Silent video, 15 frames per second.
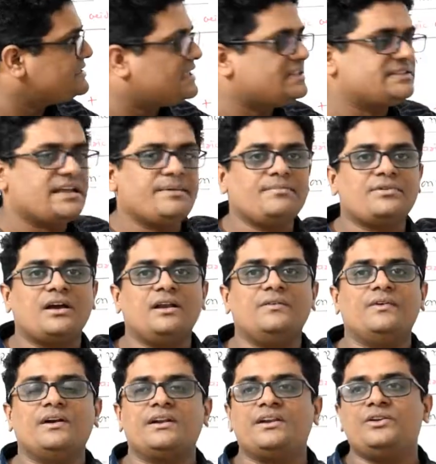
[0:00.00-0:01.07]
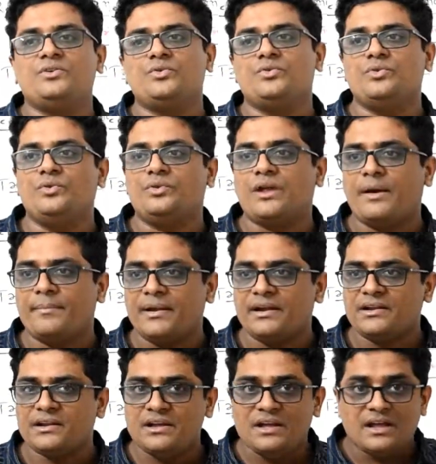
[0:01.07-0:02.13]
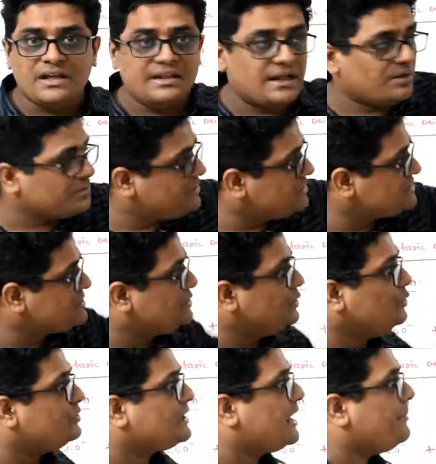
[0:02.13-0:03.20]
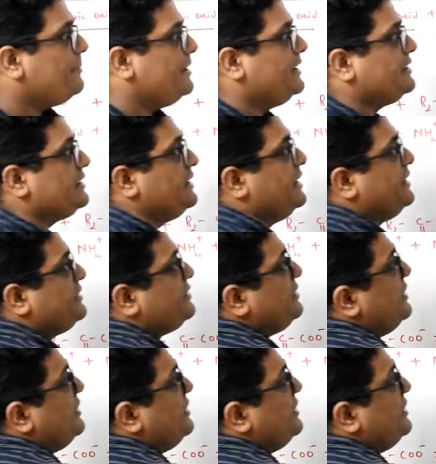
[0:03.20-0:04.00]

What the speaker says: enzyme convert into glutamate. Now this glutamate, it